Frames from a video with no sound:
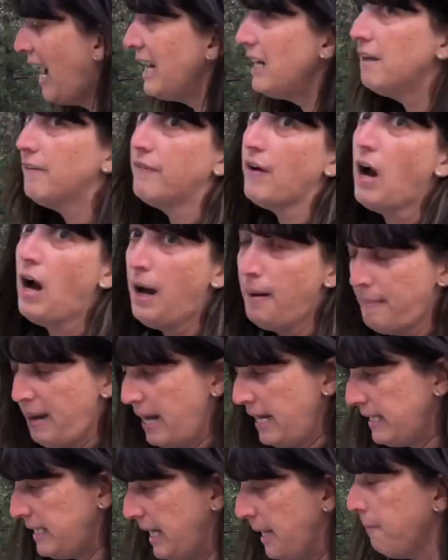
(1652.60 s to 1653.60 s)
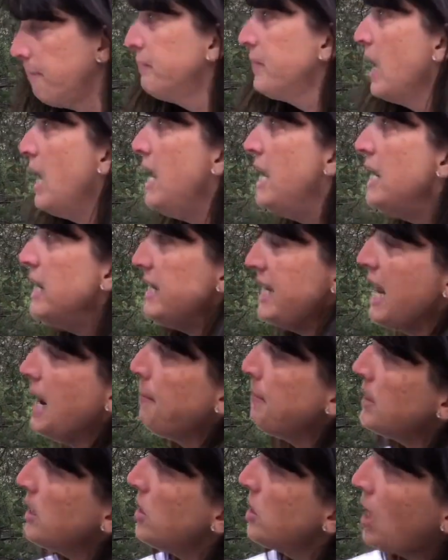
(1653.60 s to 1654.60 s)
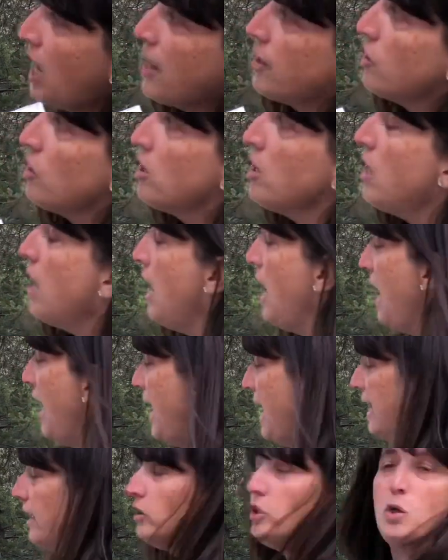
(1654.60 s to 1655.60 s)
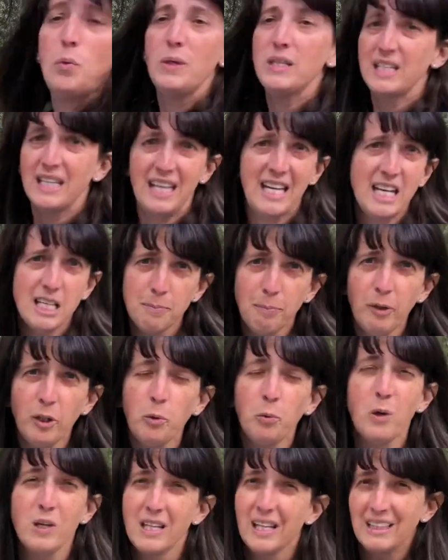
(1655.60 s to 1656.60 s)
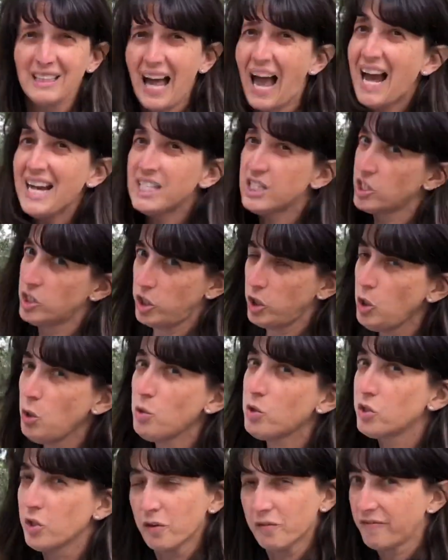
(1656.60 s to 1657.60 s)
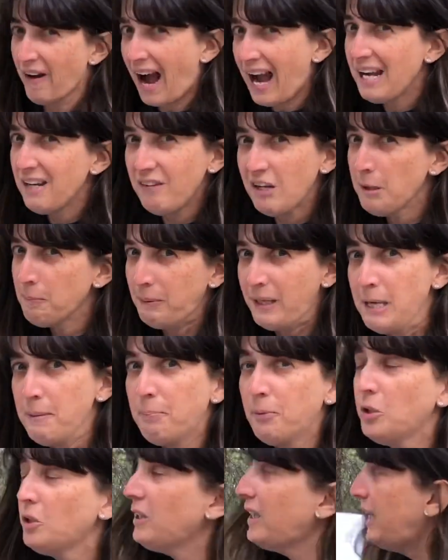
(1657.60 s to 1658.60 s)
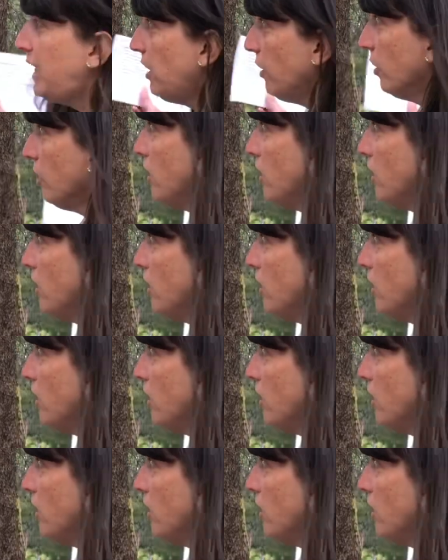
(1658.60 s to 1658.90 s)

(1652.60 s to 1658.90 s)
of amazing. Tamsin Donner and Louis Keseberg were the last 2 surviving people here